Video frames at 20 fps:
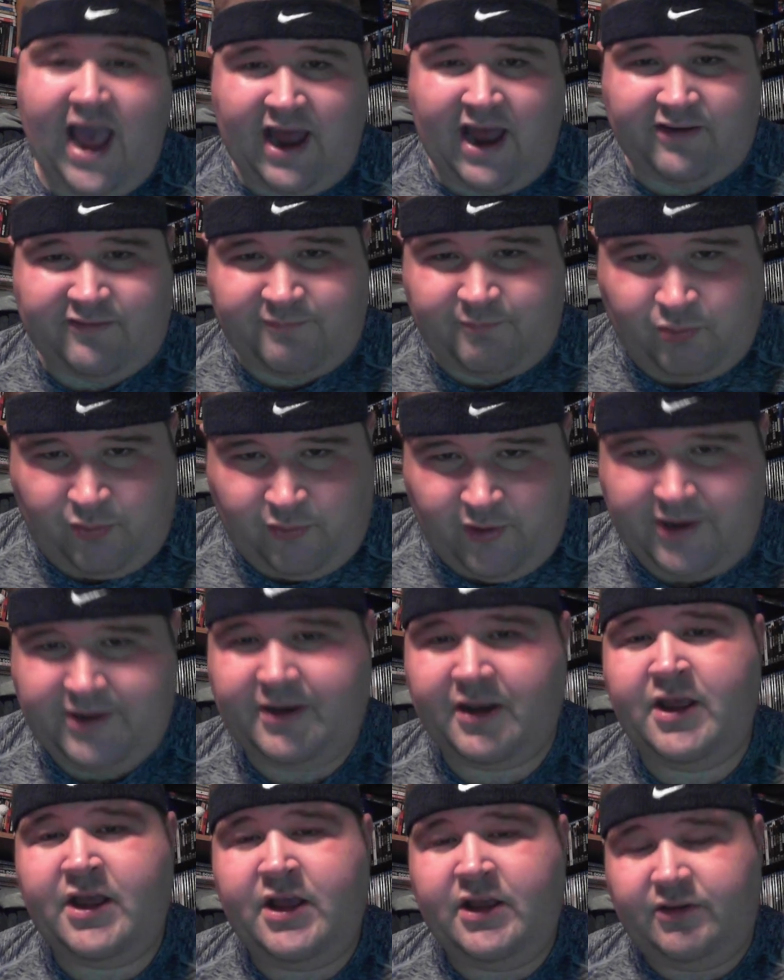out of
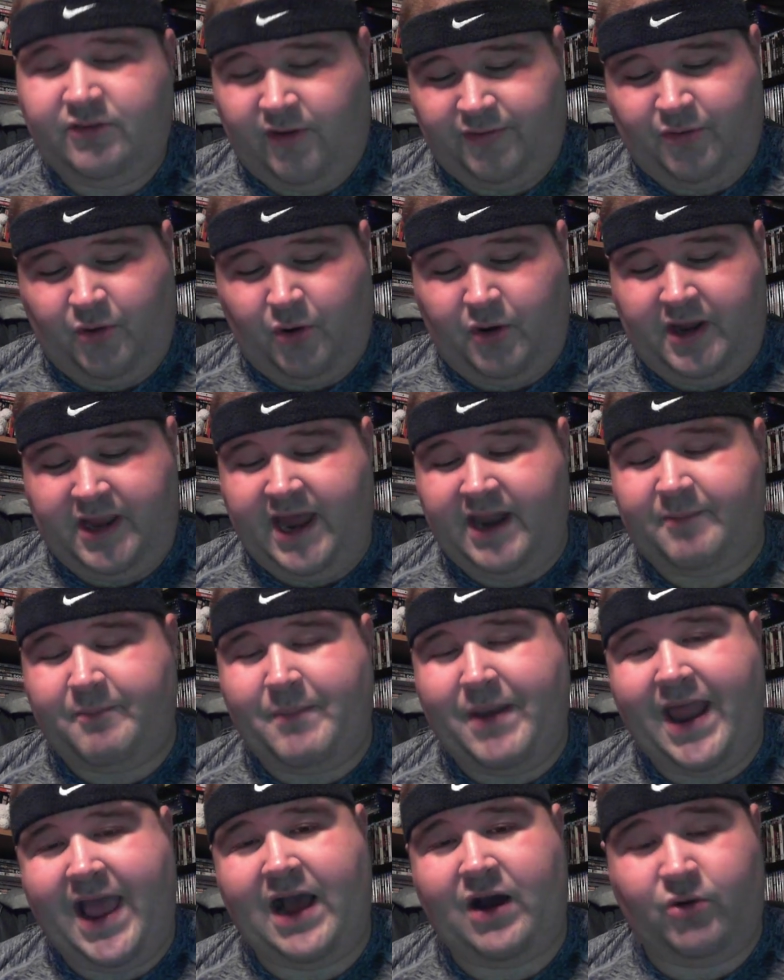print, so I thought I'd get
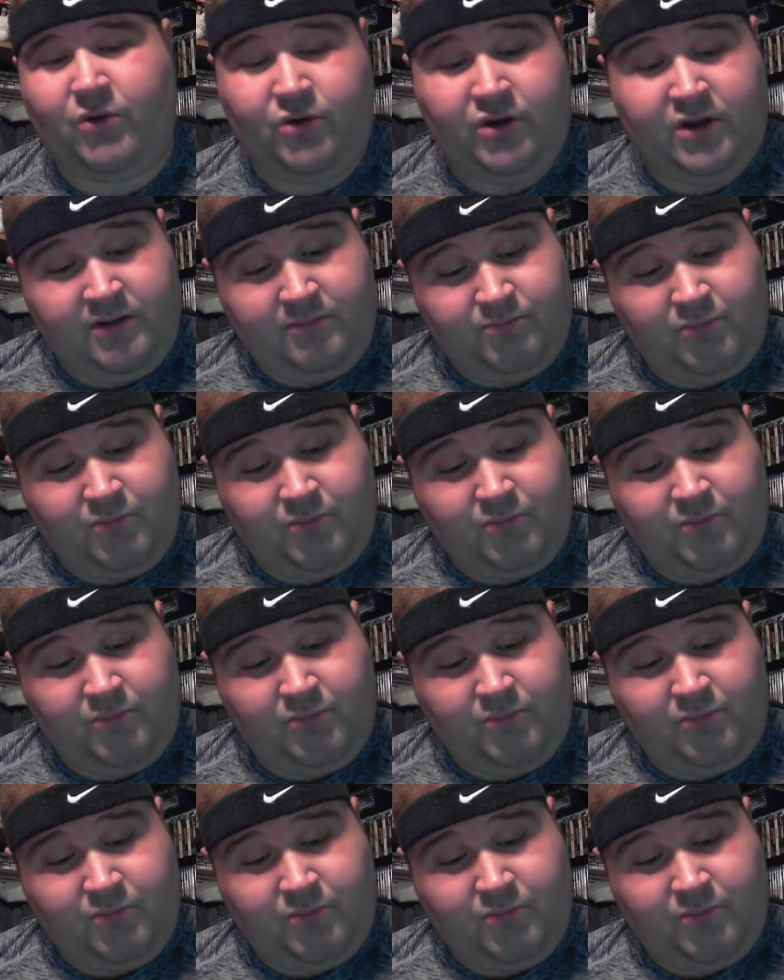them now.